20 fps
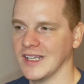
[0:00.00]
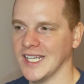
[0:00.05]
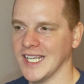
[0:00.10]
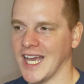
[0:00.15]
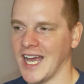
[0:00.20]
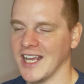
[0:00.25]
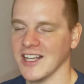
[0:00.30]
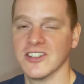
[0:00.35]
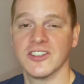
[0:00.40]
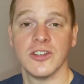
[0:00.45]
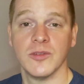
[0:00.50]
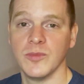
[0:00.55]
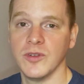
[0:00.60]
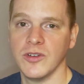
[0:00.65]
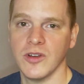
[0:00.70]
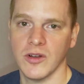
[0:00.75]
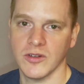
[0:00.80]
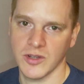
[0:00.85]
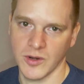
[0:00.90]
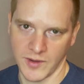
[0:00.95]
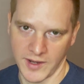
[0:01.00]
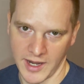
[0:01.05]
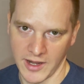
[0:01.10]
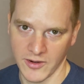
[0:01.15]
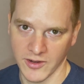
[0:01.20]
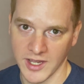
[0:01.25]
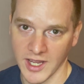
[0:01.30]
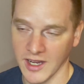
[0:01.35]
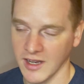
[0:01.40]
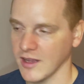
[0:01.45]
I assume you know
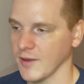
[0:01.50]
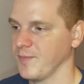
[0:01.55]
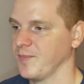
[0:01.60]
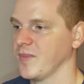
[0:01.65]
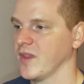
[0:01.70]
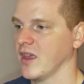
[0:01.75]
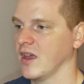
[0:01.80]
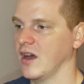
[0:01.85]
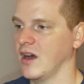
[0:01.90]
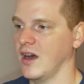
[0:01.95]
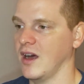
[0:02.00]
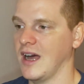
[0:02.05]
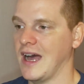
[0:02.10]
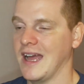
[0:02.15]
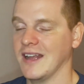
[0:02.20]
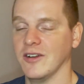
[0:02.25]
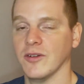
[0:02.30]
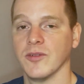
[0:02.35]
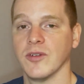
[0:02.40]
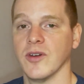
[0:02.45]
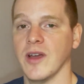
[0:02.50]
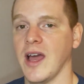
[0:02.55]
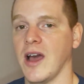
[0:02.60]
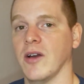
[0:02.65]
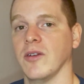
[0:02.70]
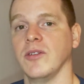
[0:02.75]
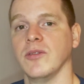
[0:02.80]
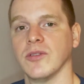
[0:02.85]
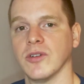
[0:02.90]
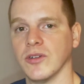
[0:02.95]
tornado kick. I don't know how
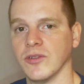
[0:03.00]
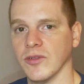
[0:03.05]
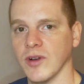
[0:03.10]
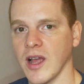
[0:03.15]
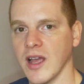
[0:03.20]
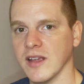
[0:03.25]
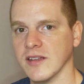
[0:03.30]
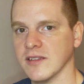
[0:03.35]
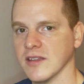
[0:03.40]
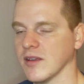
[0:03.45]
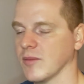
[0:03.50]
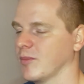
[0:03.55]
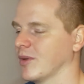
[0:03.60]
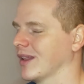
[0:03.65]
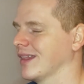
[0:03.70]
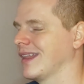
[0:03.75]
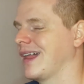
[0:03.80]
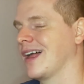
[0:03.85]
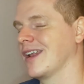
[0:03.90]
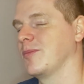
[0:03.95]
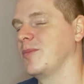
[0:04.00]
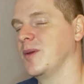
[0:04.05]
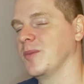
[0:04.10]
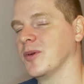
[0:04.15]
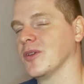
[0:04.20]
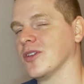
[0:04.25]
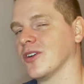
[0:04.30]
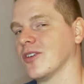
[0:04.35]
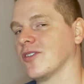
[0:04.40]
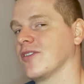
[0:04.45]
you learned Rise, but a lot of
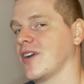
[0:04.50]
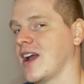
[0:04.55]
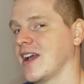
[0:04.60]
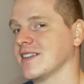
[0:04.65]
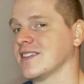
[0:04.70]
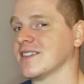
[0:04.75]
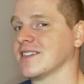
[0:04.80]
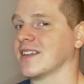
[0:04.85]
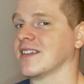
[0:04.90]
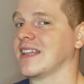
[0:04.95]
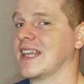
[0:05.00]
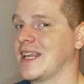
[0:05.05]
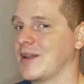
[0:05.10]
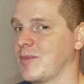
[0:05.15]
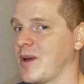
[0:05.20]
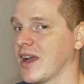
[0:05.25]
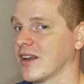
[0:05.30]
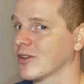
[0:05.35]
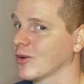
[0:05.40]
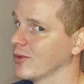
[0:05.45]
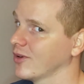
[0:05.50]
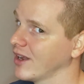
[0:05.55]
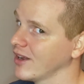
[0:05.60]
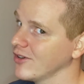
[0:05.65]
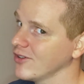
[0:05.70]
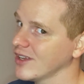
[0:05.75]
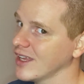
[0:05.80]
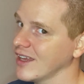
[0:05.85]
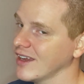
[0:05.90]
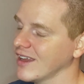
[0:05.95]
people learn Rise as a laid back
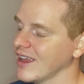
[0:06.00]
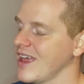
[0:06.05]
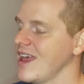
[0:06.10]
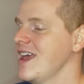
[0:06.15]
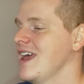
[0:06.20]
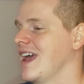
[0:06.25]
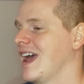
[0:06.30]
tornado kick.